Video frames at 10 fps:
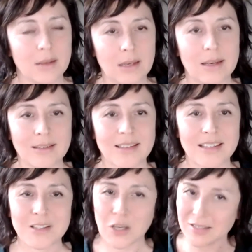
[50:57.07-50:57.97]
it is
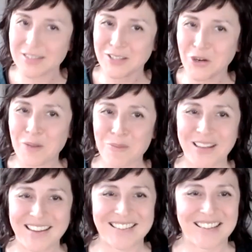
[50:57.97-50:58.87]
it's it's a
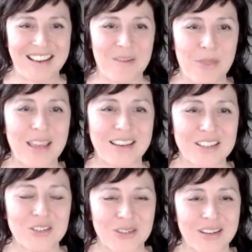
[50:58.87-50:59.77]
complex um, thing
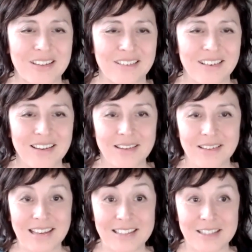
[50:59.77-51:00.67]
to try and
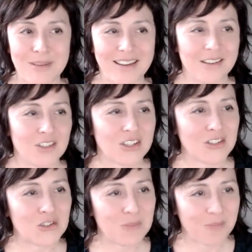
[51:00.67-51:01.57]
estimate and
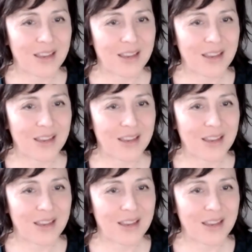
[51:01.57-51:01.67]
judge